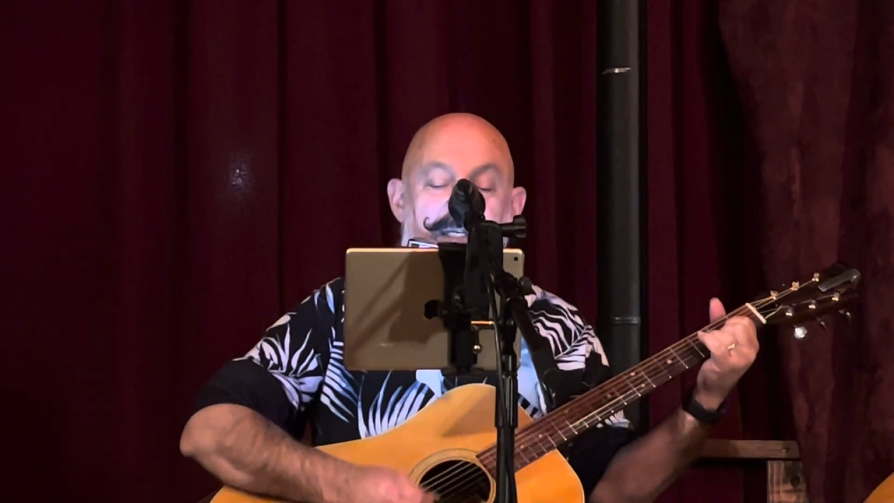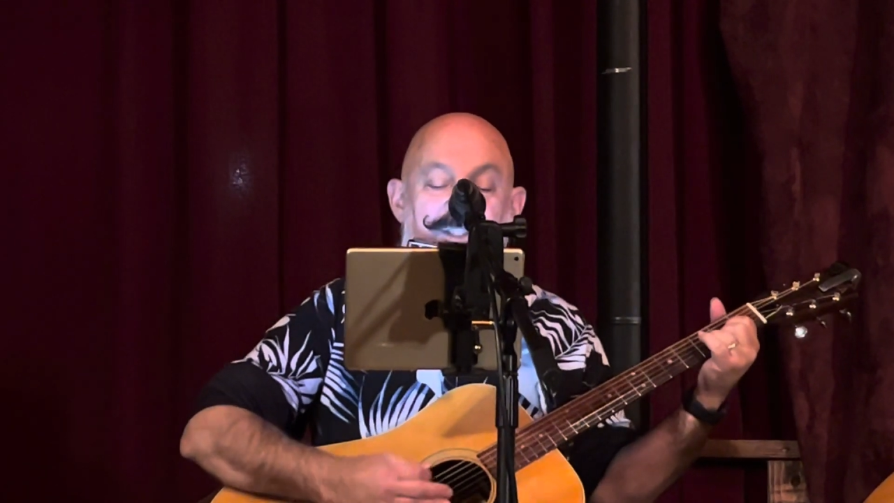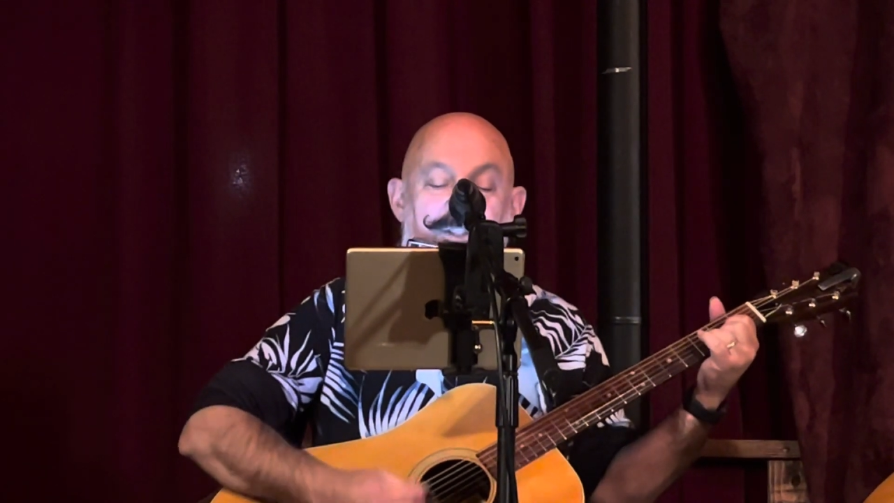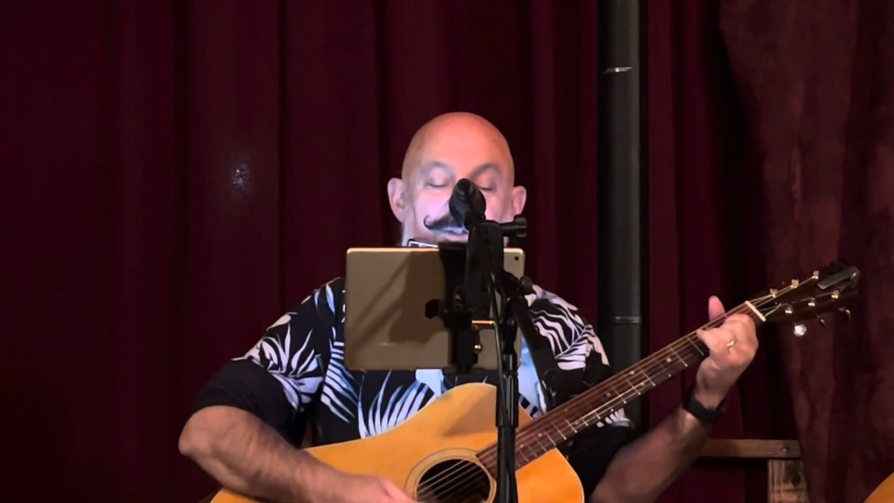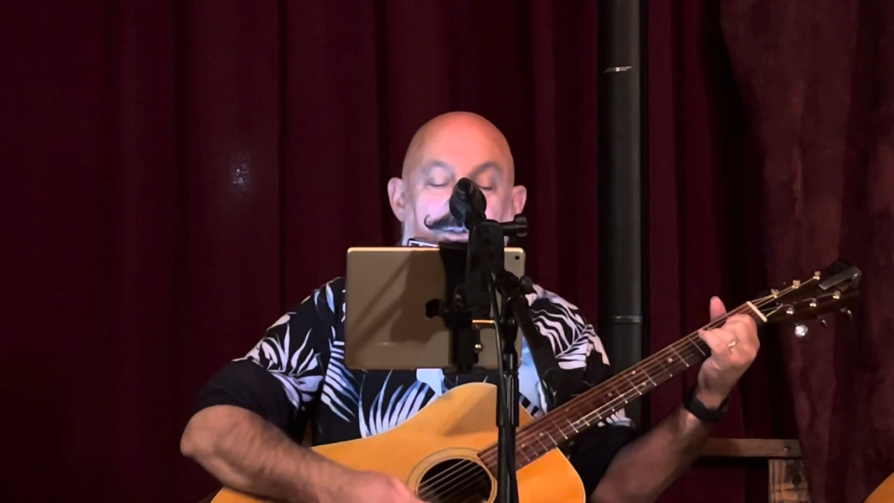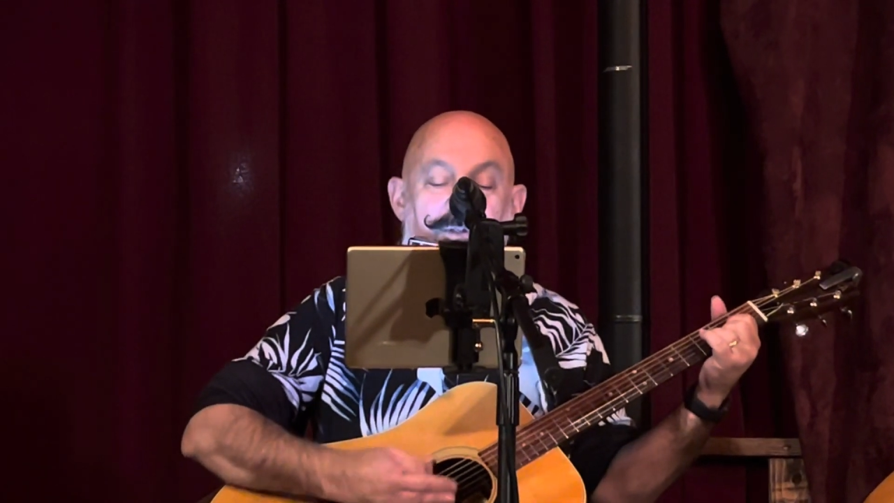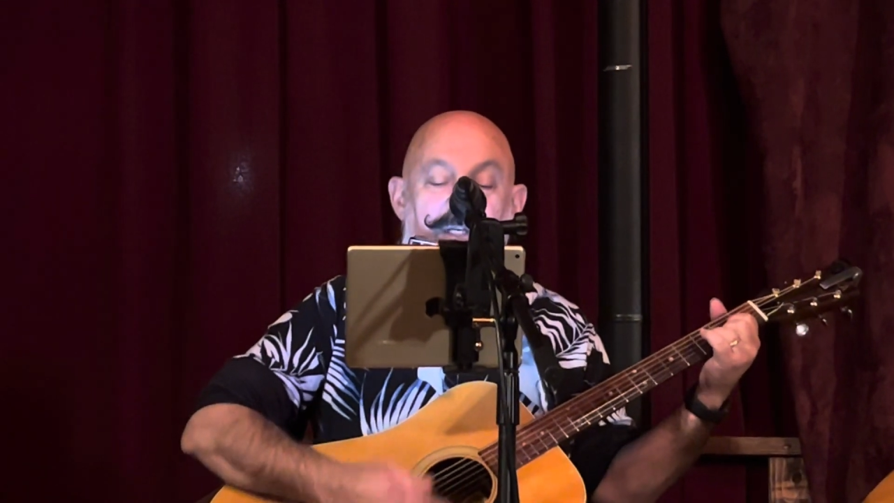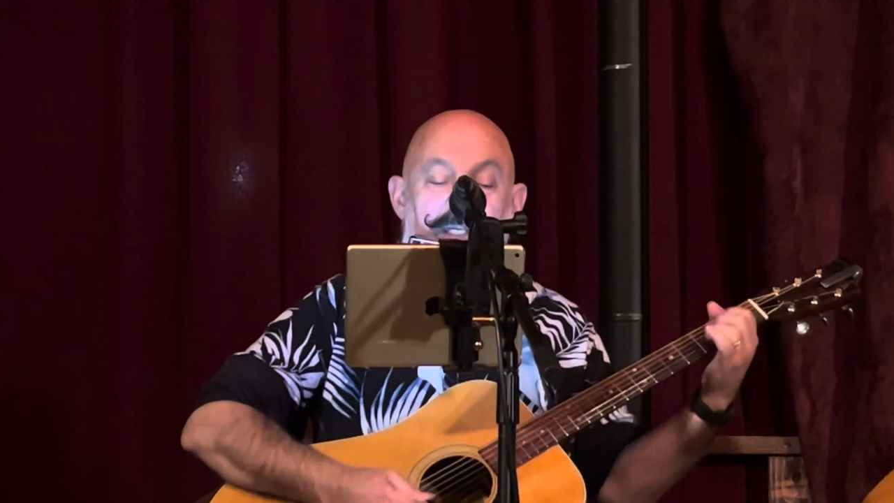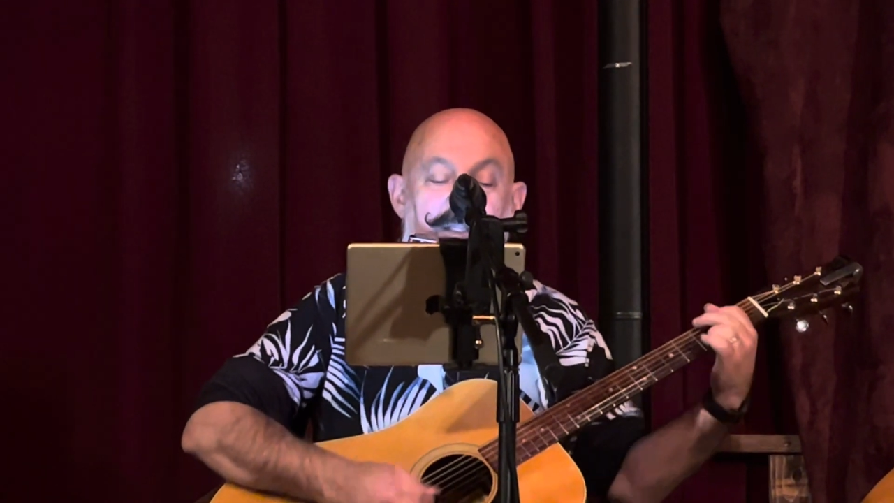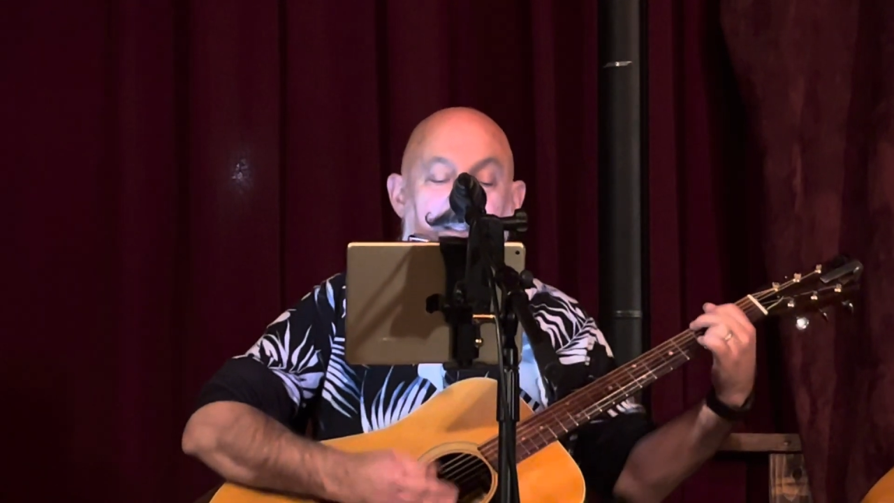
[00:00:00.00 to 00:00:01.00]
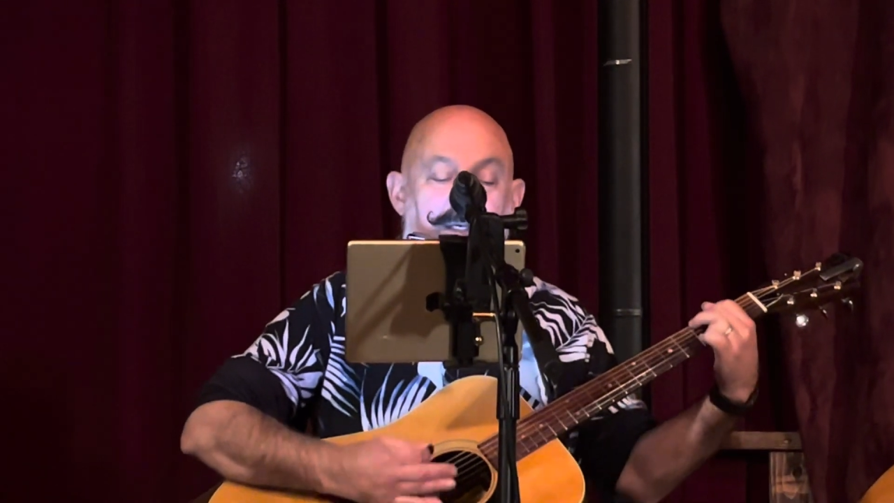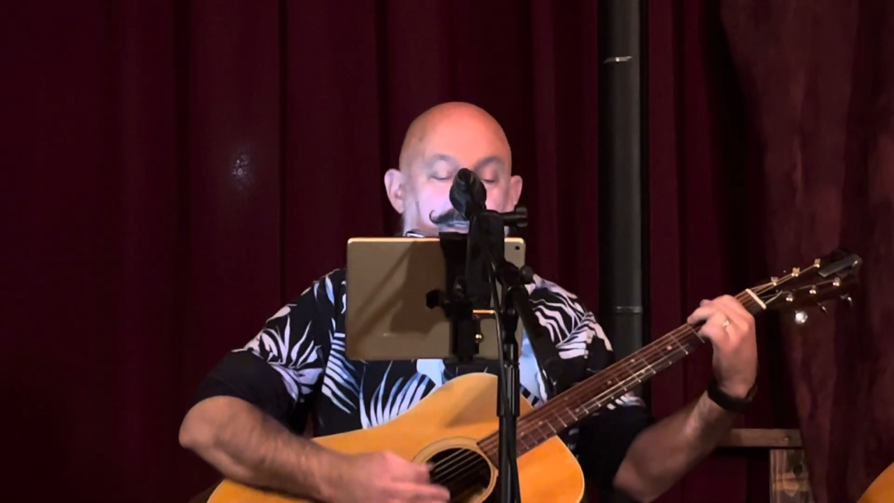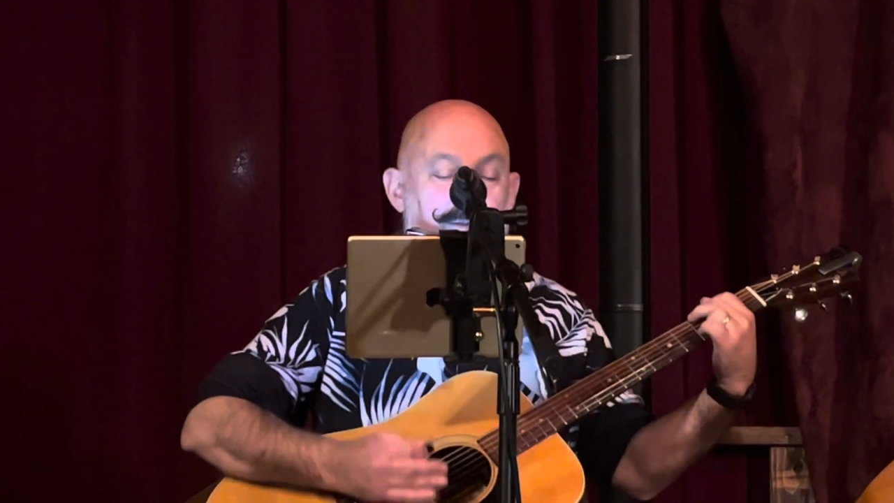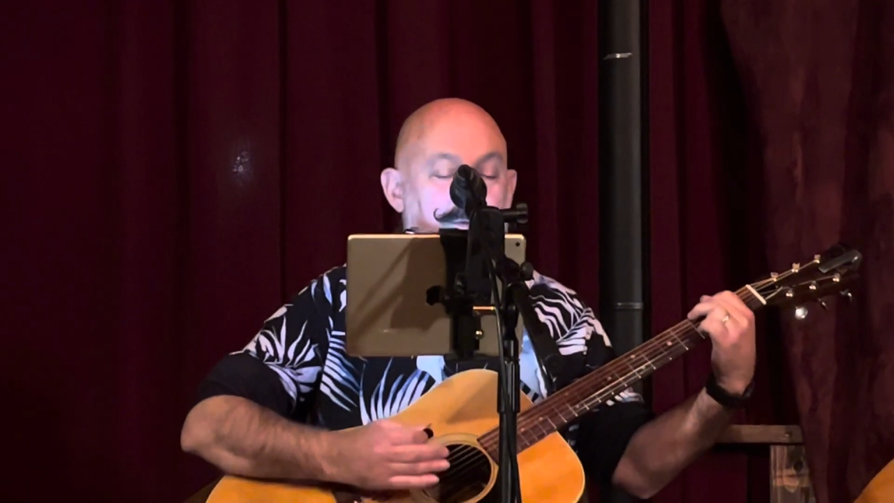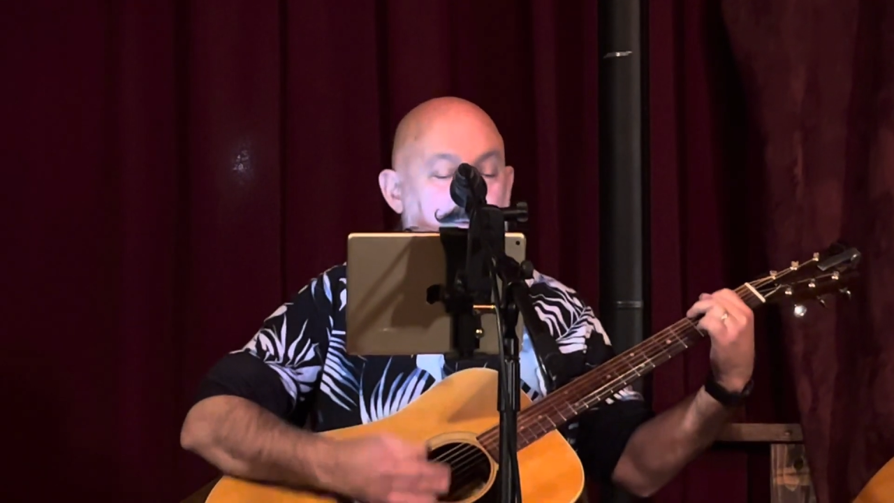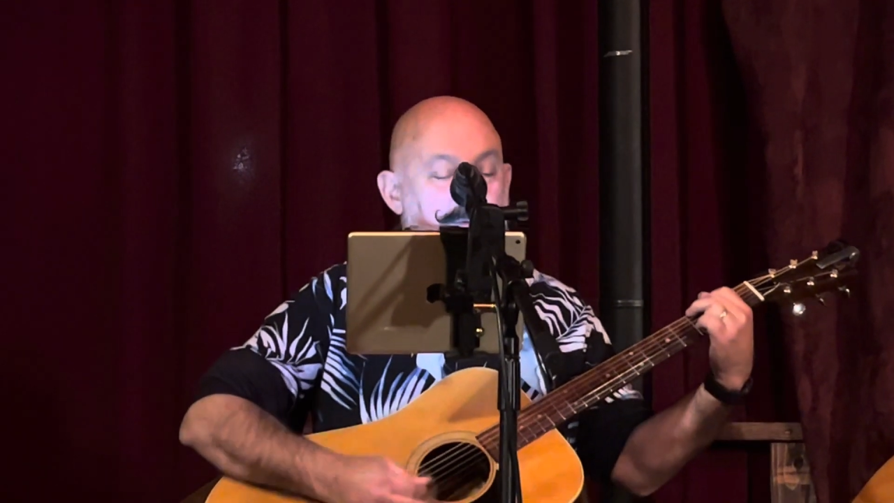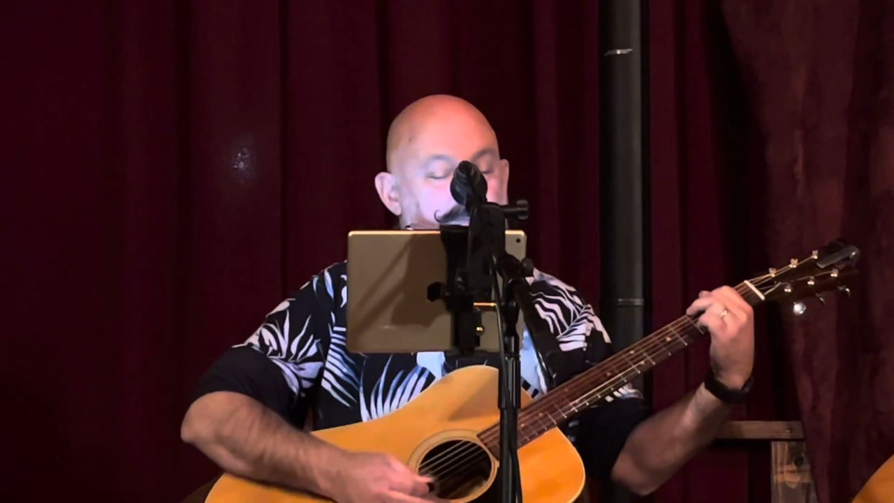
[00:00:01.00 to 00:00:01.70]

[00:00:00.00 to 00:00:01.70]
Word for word: I sure need the dough.